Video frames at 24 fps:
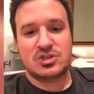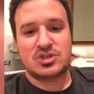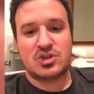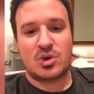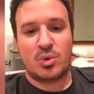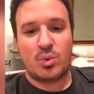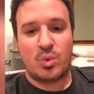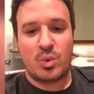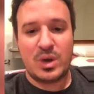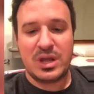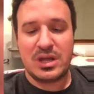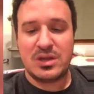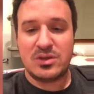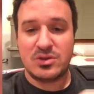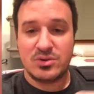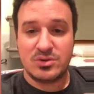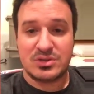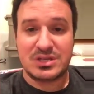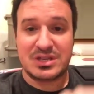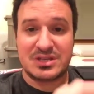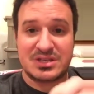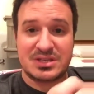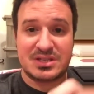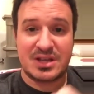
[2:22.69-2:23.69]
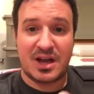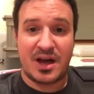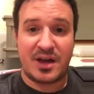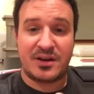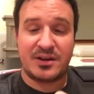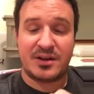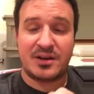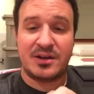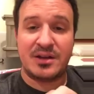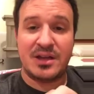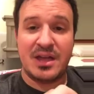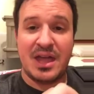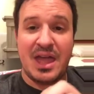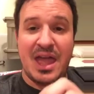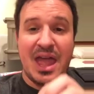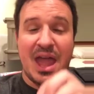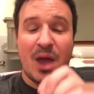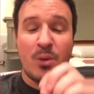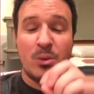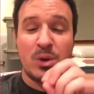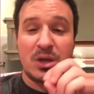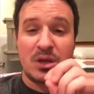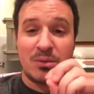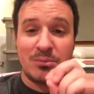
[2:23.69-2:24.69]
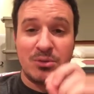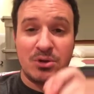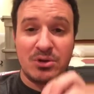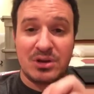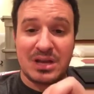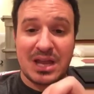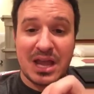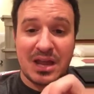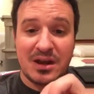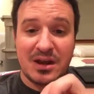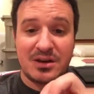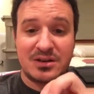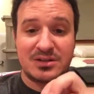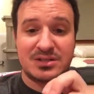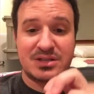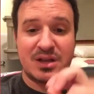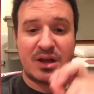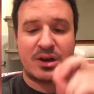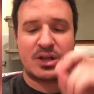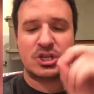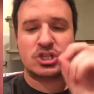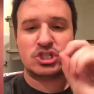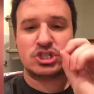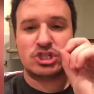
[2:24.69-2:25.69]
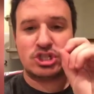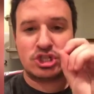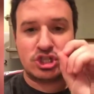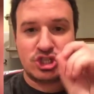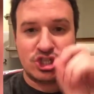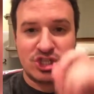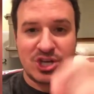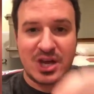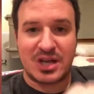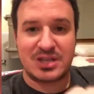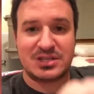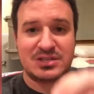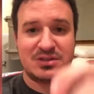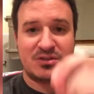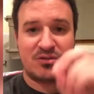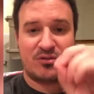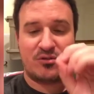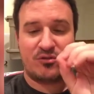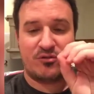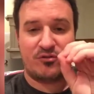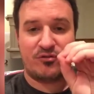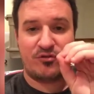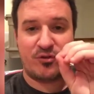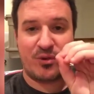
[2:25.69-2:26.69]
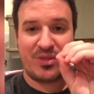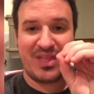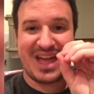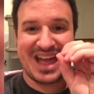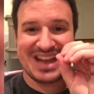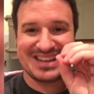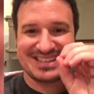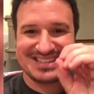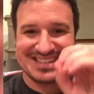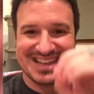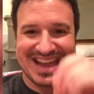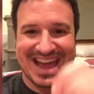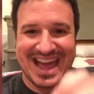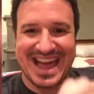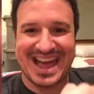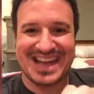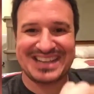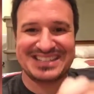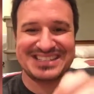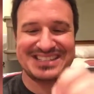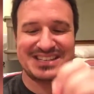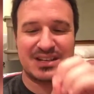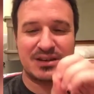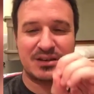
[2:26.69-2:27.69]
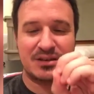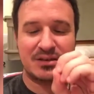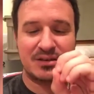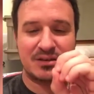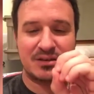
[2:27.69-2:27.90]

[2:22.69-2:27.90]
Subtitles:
So we use Asana and we communicate in Asana just for that task